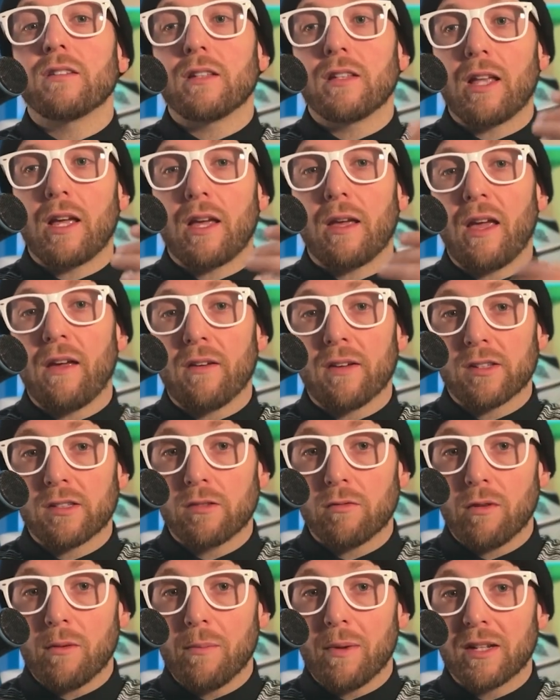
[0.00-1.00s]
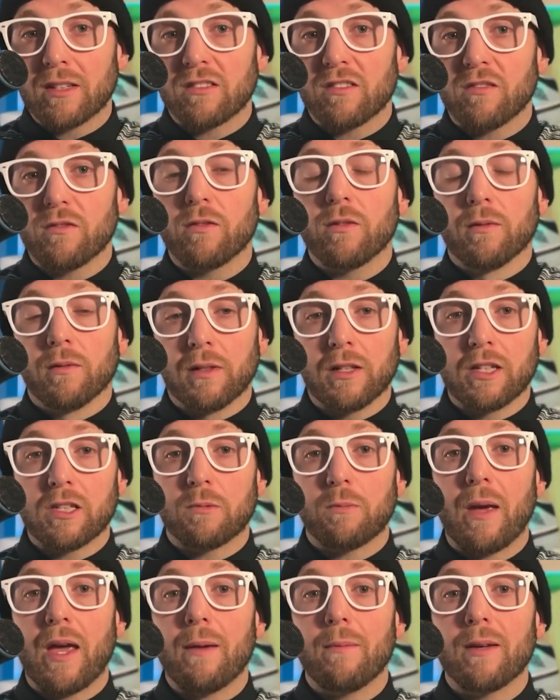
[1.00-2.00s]
they give us 3 months of lease
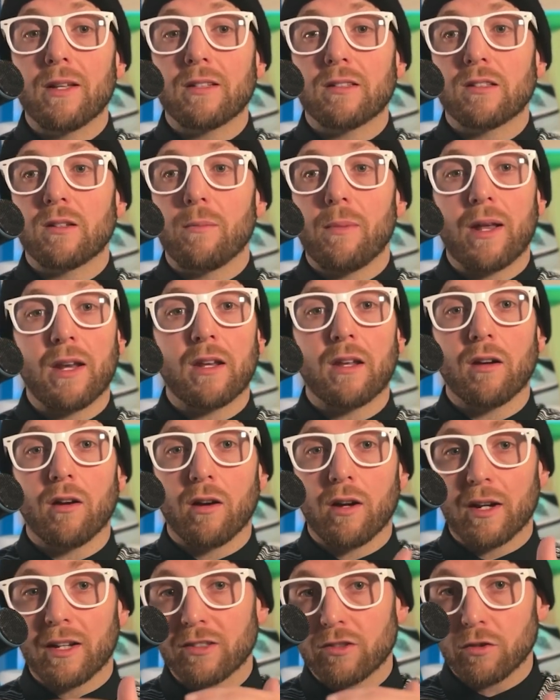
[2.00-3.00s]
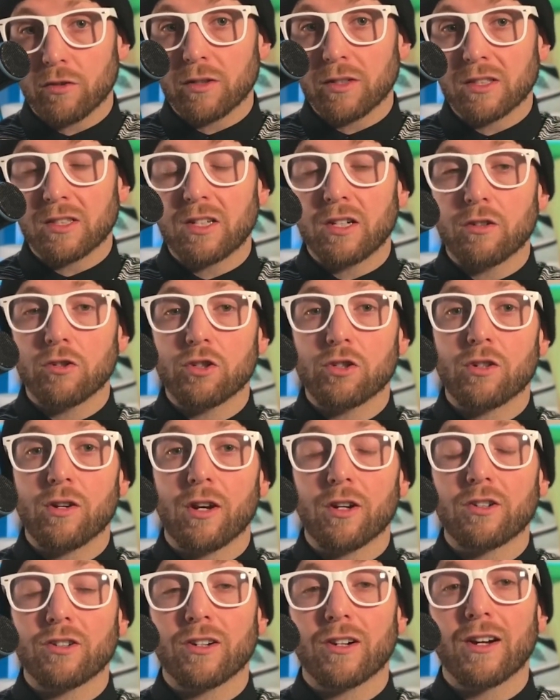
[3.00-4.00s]
payments depending on a certain tier
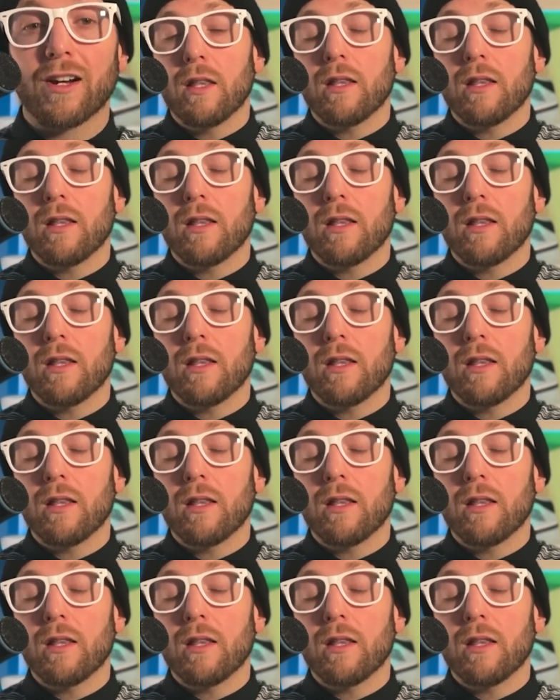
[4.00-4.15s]
structure.